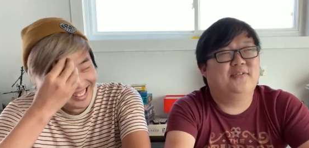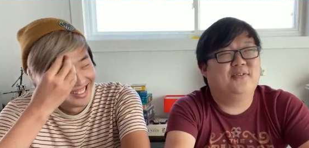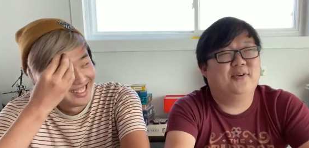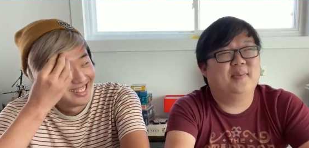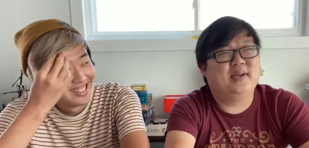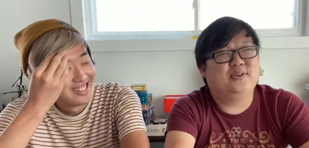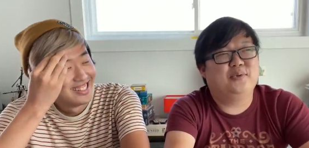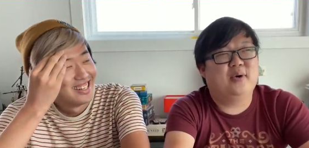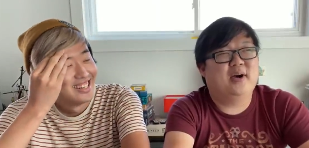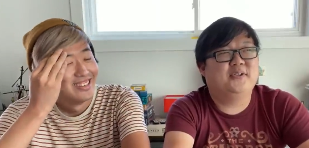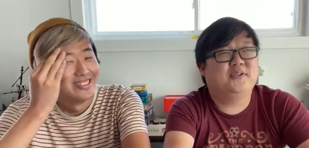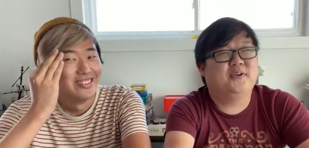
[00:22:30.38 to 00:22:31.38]
Speaker 1: for me to
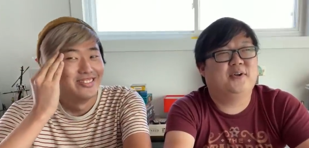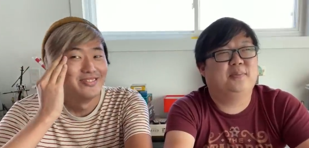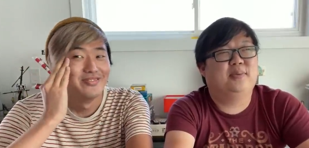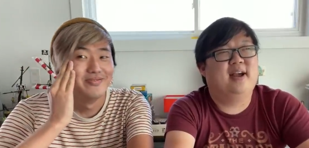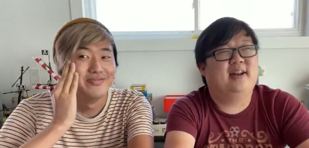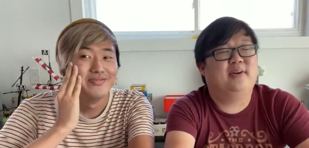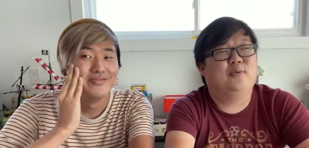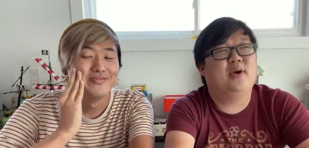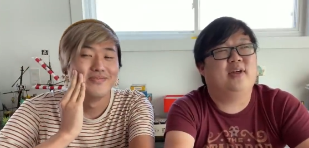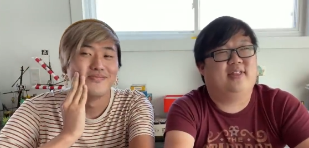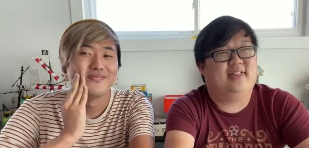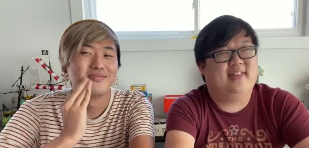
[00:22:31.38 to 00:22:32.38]
watch called Planet
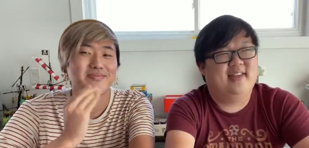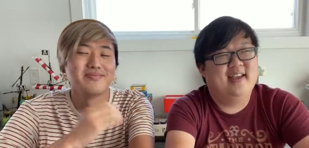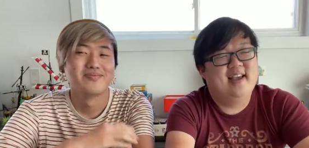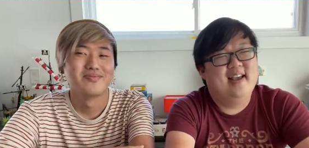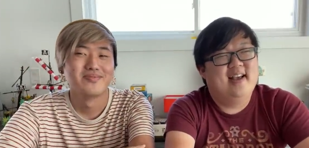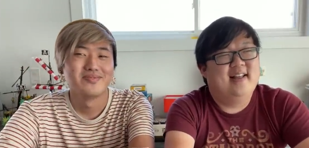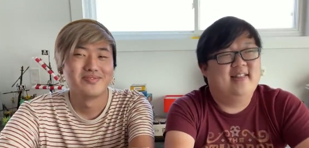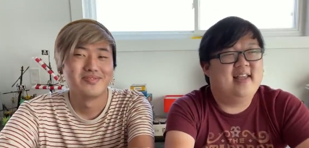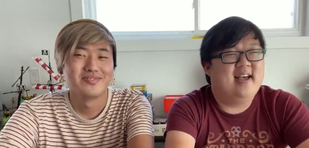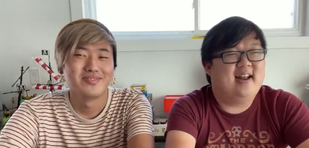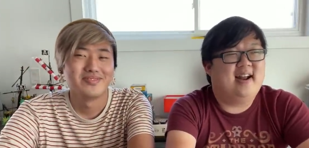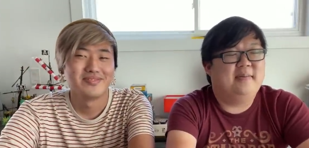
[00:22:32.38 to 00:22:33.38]
With
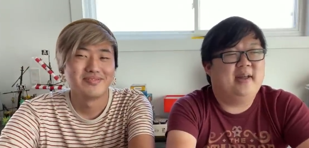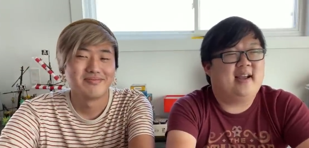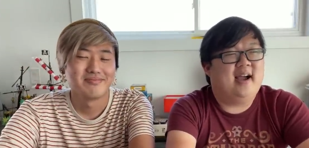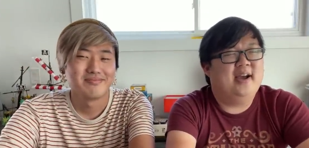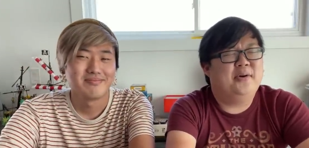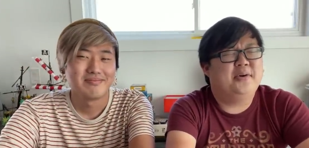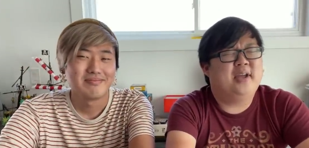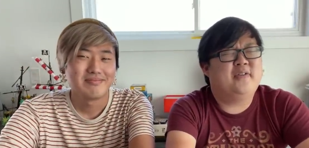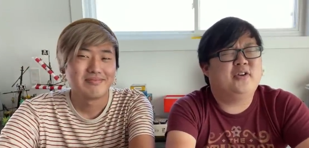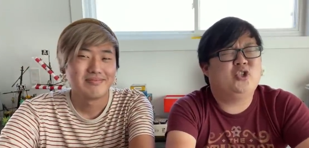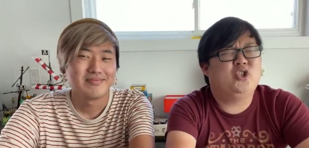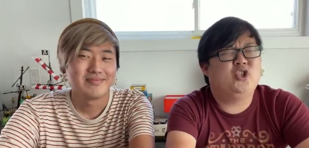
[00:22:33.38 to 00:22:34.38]
that I'm like, I don't give a
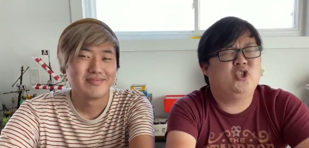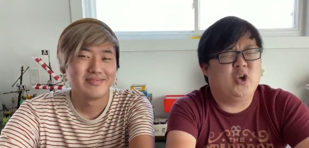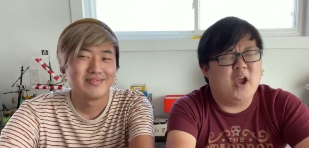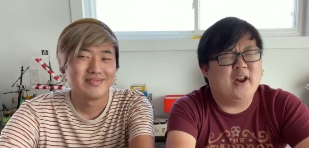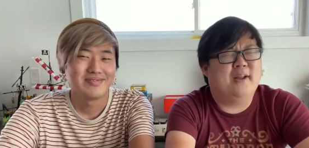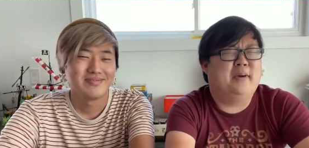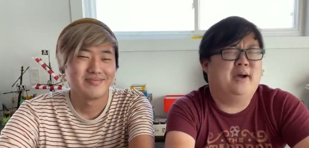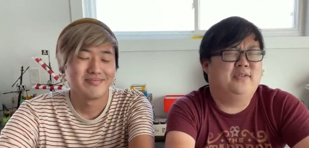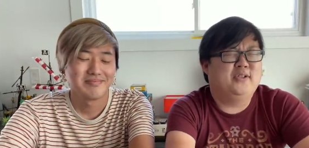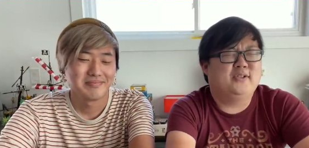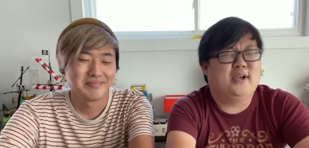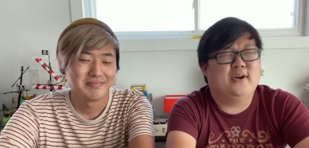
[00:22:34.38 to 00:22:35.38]
shit about
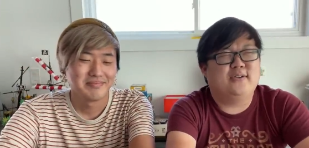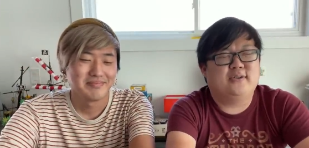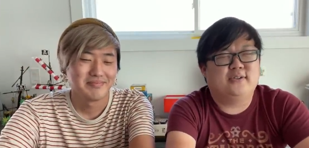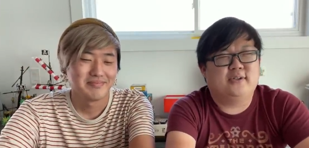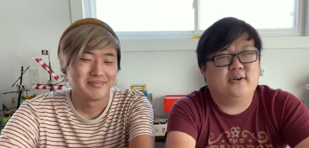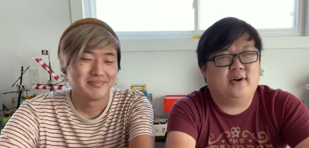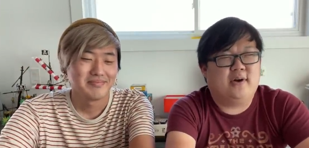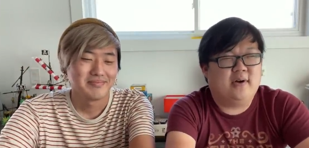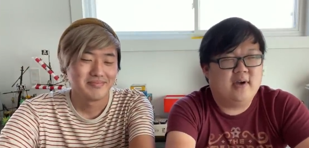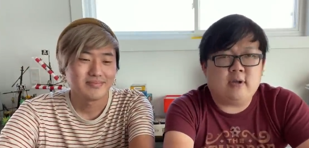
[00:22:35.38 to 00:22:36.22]
these characters at all.